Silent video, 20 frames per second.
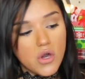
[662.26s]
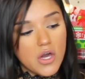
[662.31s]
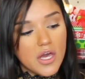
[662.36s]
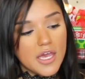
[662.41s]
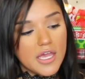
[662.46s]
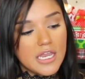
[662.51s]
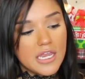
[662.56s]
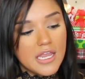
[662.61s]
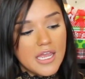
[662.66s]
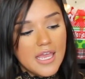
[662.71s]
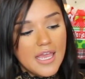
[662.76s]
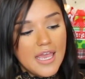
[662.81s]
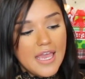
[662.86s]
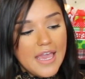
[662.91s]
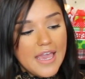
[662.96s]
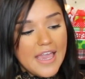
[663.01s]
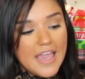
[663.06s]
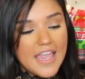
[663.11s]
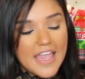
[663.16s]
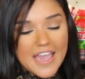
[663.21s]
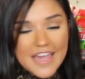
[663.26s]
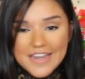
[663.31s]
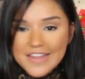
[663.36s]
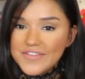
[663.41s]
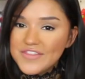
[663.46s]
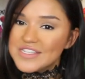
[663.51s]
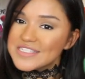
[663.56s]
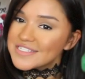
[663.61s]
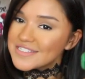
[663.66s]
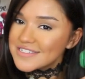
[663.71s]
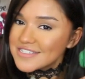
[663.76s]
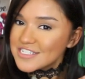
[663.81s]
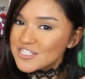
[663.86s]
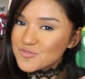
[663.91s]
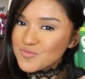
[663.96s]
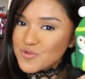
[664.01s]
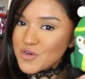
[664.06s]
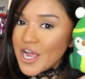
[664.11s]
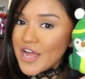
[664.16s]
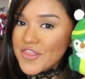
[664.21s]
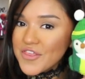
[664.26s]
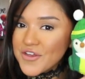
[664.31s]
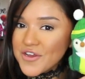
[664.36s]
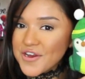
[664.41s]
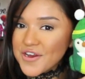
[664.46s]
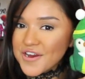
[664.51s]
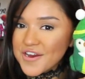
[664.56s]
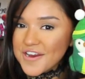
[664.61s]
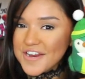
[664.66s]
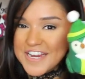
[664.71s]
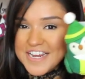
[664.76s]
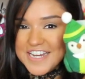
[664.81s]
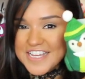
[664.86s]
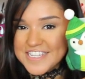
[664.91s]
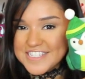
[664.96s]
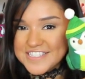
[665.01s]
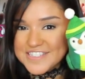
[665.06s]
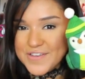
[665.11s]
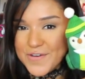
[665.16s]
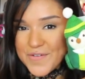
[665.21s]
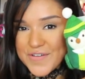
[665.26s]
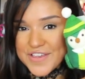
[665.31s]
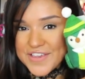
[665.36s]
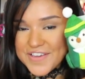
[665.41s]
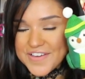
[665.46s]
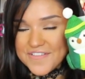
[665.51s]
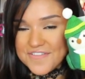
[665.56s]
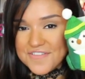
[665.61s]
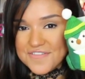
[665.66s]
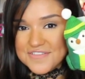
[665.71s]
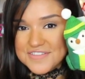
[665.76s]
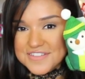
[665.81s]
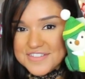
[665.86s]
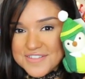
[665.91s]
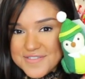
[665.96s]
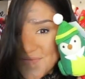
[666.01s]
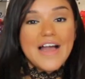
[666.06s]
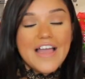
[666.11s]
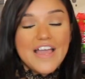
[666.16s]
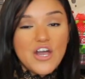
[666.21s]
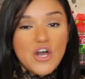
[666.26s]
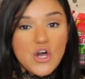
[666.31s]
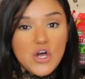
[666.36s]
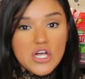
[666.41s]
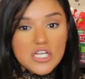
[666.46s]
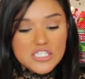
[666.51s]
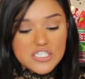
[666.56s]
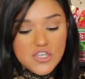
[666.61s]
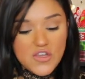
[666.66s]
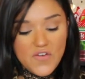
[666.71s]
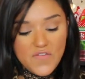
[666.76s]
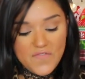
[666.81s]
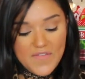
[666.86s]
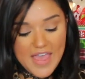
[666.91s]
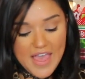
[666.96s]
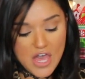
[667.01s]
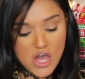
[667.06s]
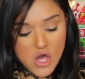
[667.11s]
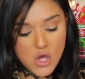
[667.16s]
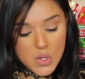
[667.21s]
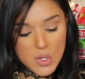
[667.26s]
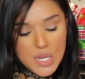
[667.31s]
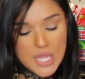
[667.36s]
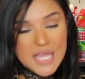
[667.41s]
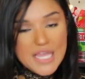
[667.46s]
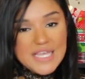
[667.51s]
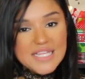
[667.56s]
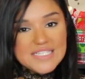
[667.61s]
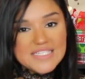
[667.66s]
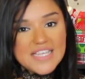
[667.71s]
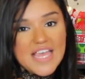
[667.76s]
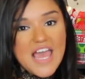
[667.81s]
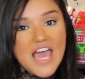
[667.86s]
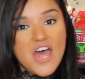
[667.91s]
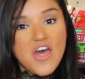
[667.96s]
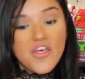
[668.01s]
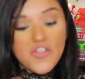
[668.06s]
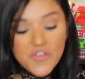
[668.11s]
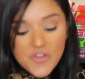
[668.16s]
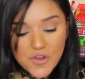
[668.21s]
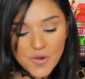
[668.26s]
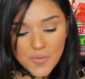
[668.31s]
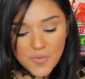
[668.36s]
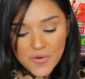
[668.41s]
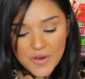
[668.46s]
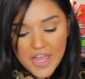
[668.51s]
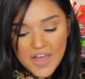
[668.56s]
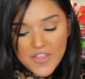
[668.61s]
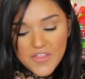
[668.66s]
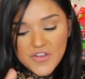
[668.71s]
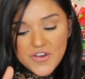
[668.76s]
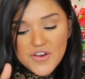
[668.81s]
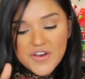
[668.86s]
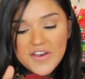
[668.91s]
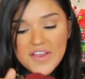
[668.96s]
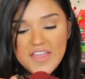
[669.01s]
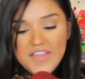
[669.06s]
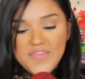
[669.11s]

on. And this is his brother, and he's so cute. I also found his other brother,